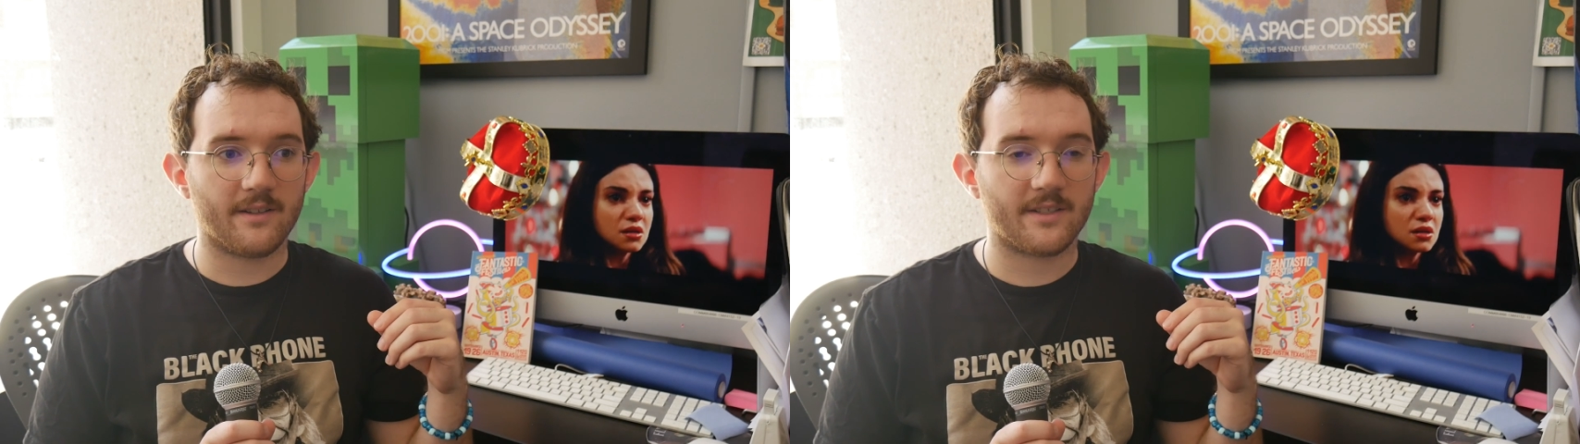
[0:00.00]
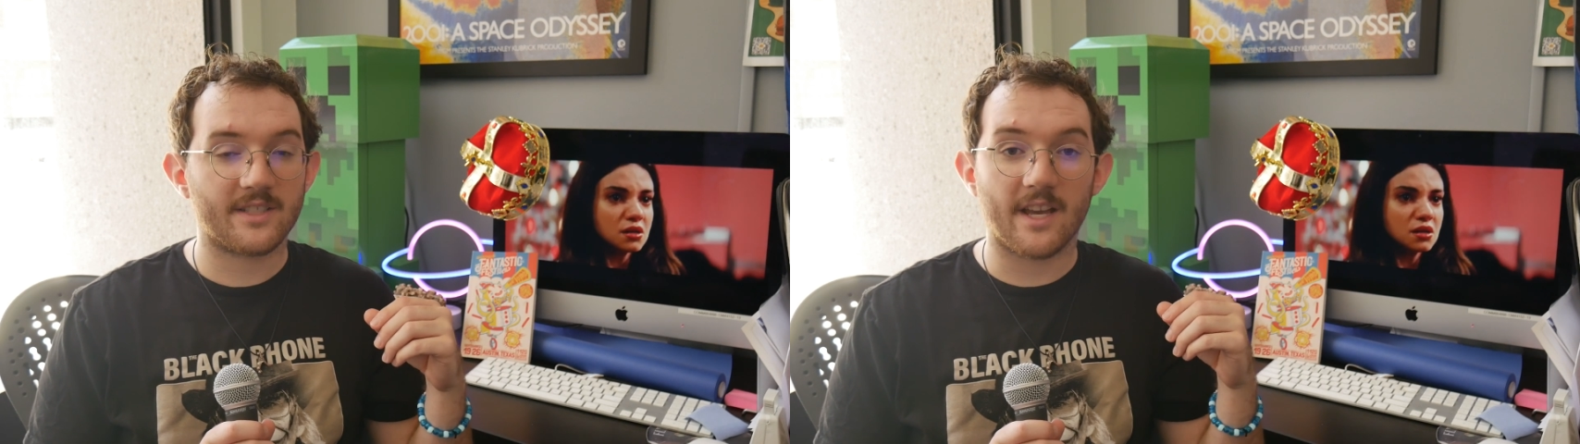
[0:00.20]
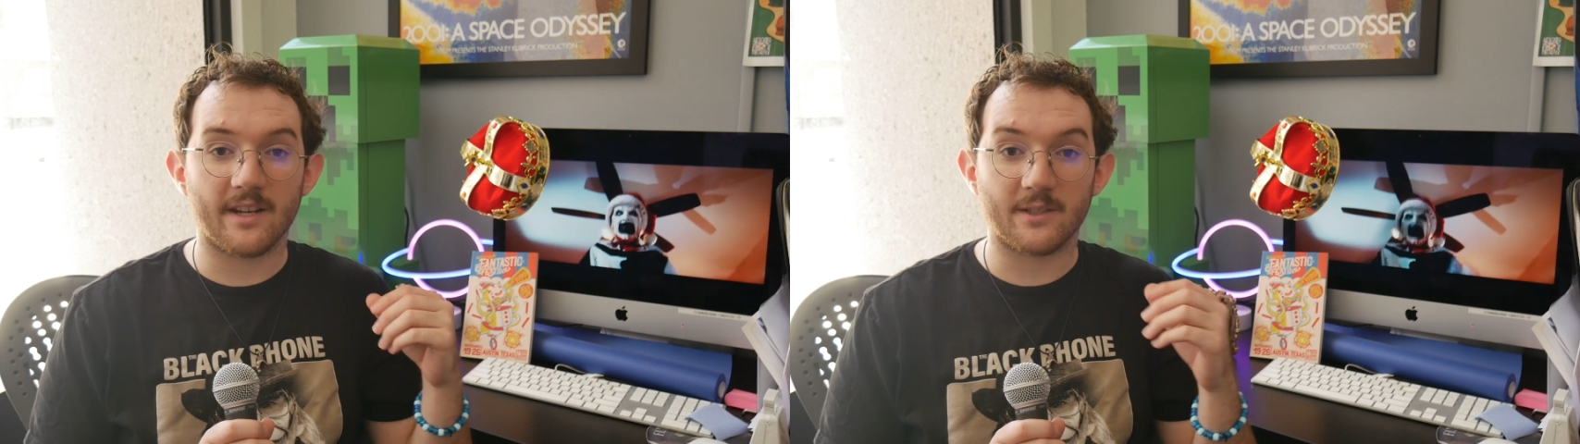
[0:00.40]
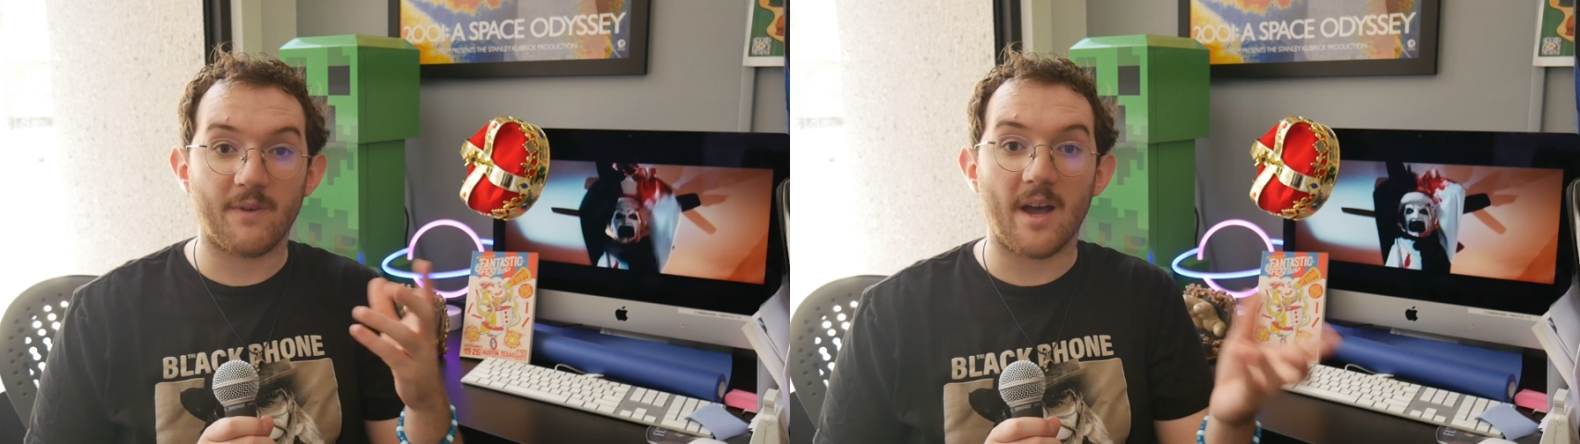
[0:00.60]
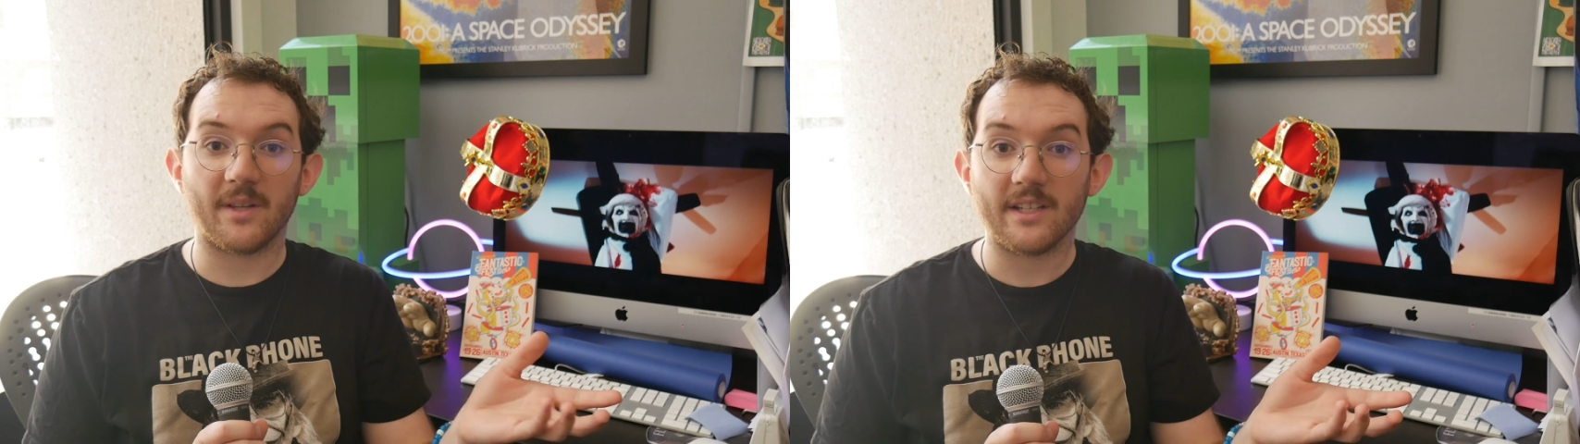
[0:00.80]
Sienna's
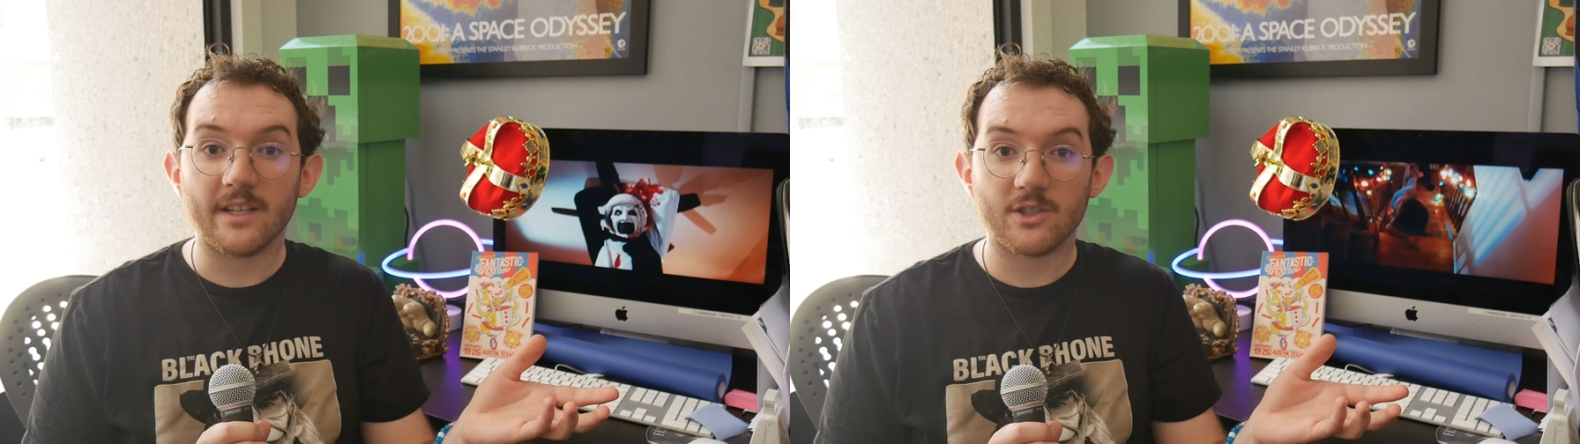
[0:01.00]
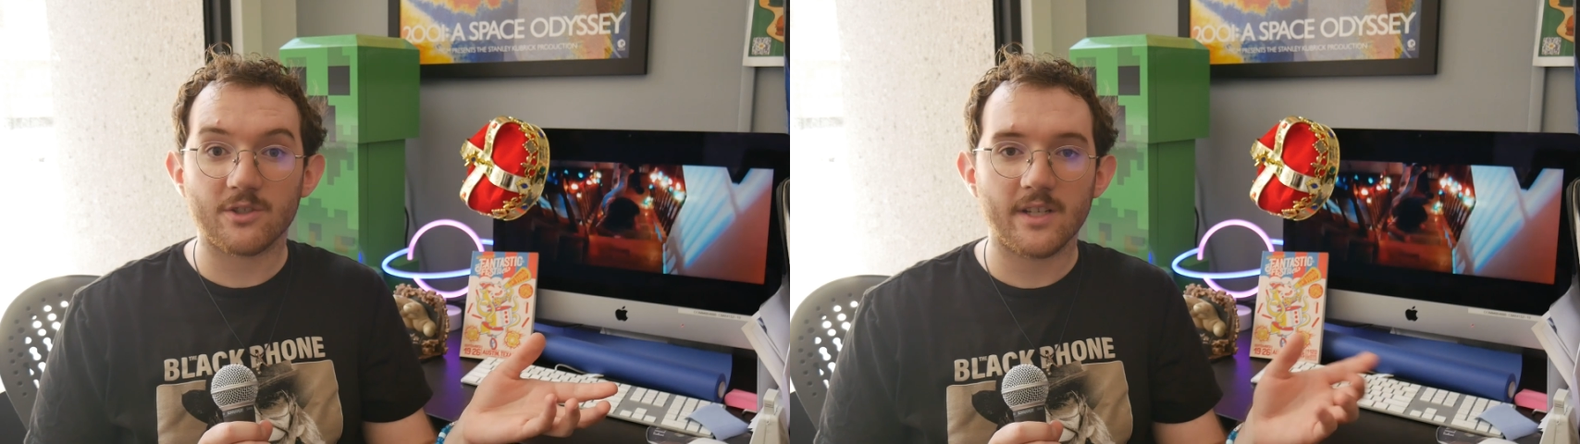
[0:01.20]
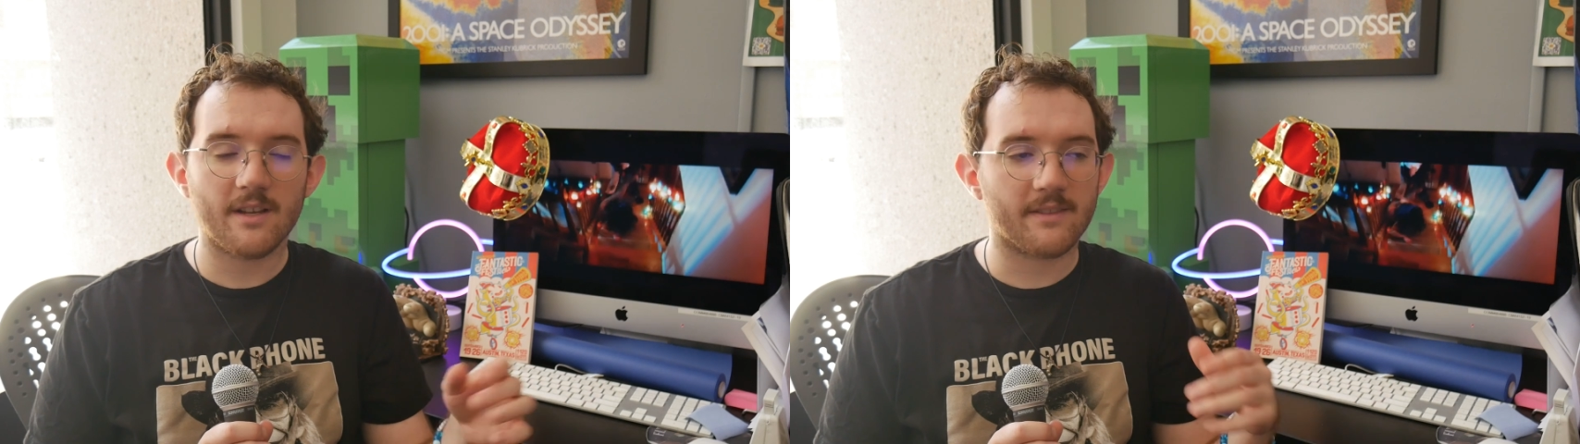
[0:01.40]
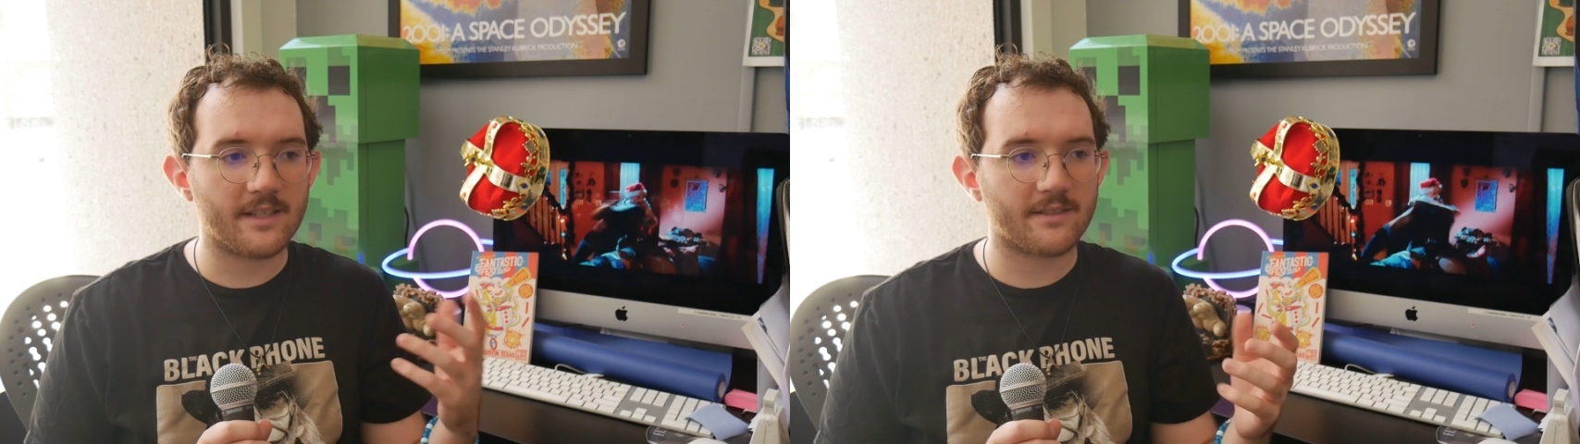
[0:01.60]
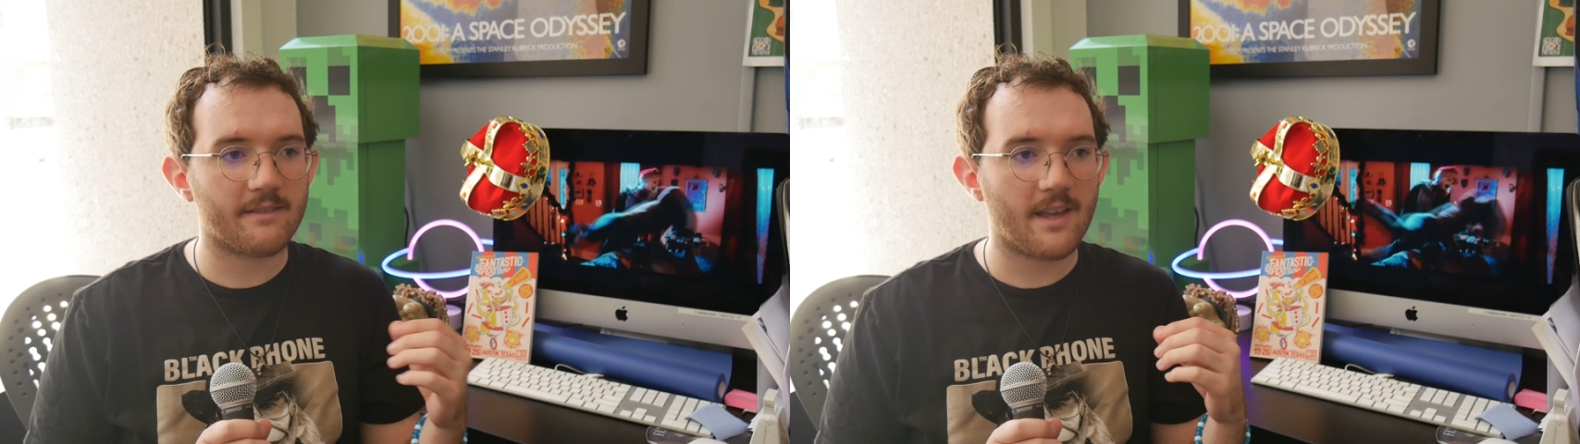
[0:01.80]
family history and
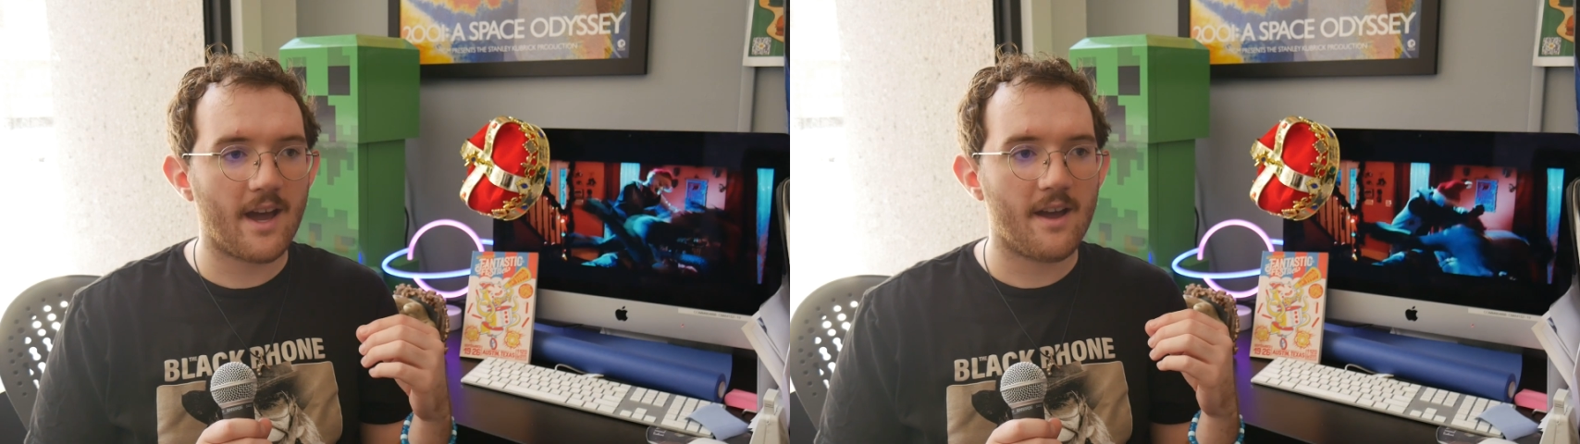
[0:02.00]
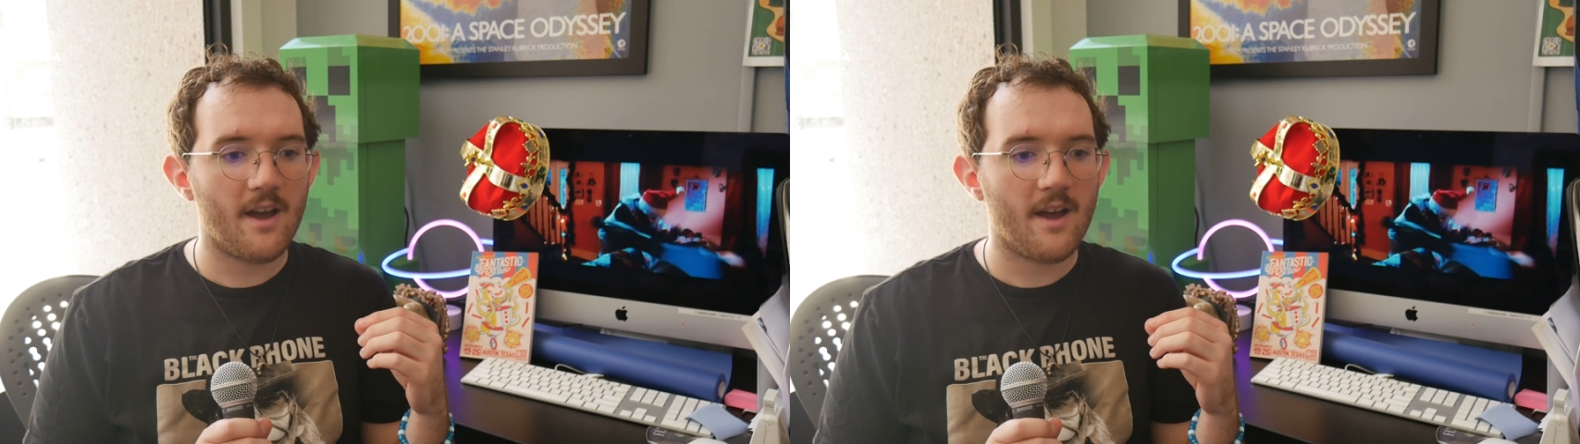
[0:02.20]
things like that.